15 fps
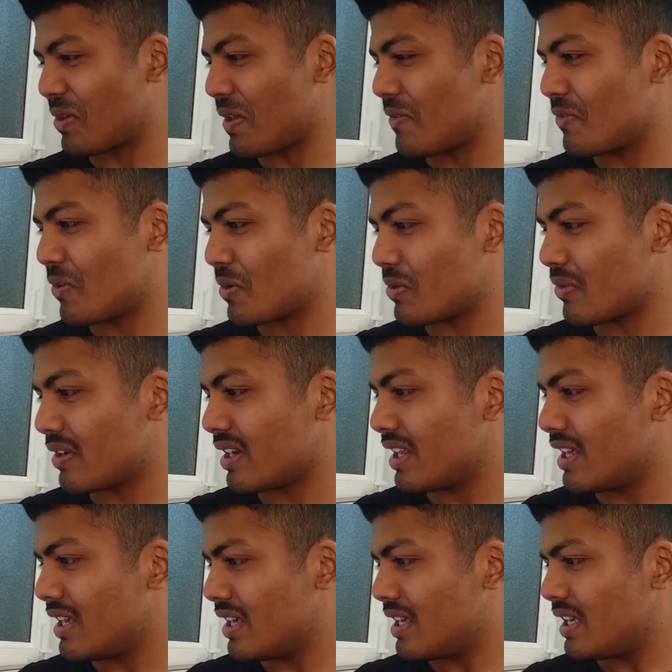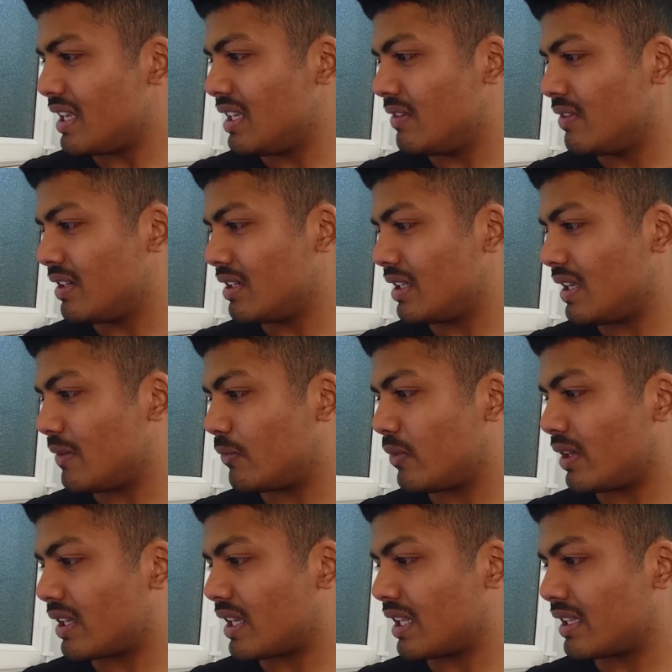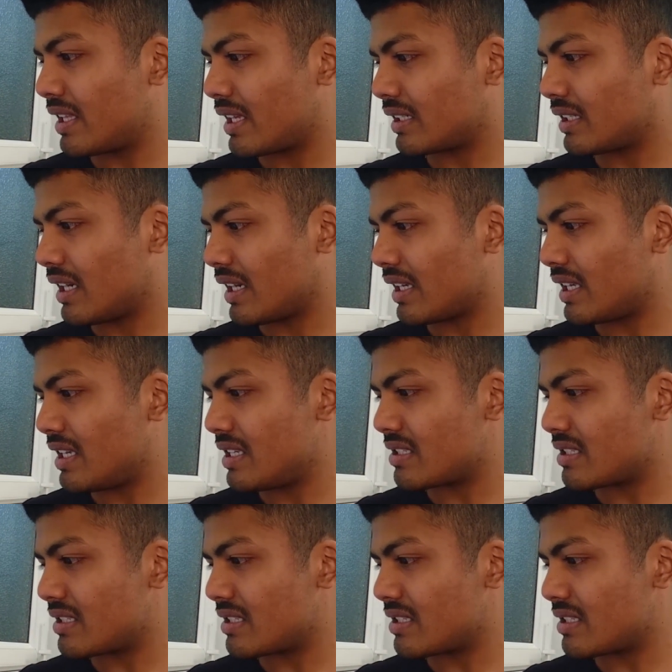Looking forward to it. Even if we kill that guy,